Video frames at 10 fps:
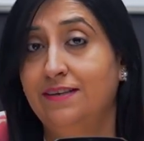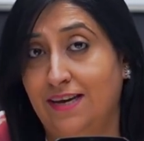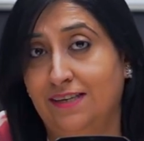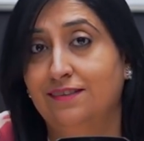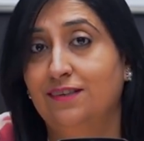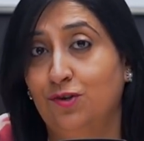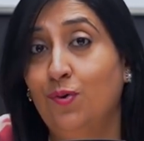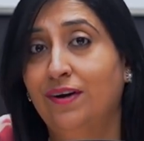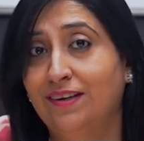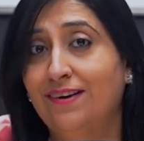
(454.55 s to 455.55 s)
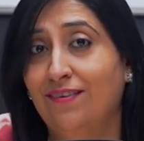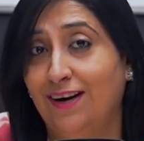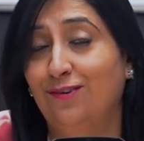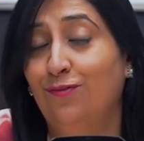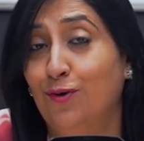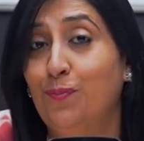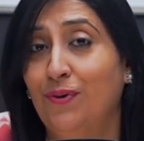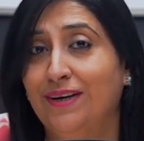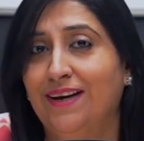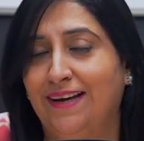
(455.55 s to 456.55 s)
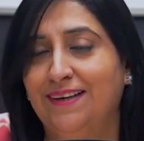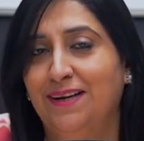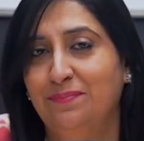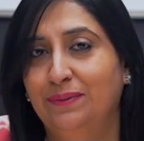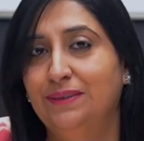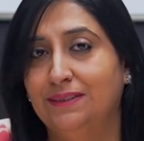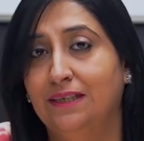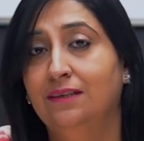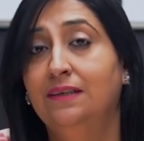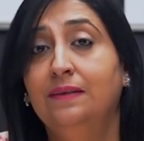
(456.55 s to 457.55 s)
Yes, you heard it right, 4.99%.